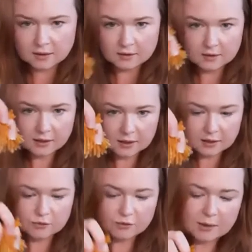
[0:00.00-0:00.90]
that I
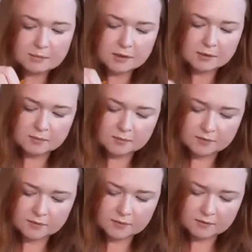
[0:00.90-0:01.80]
could wrap them,
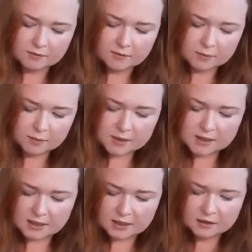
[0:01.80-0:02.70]
put it
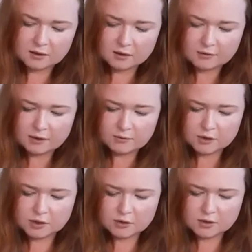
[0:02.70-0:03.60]
in around the
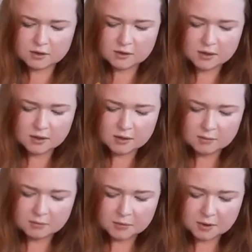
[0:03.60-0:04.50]
jute,
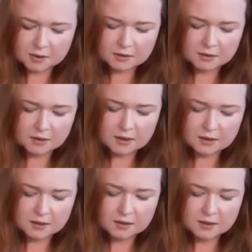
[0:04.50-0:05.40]
but
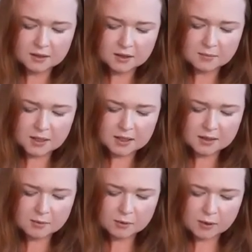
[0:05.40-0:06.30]
I made
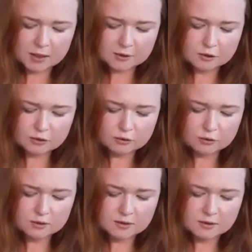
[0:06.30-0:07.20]
them quite
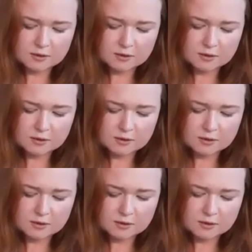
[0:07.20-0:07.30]
short.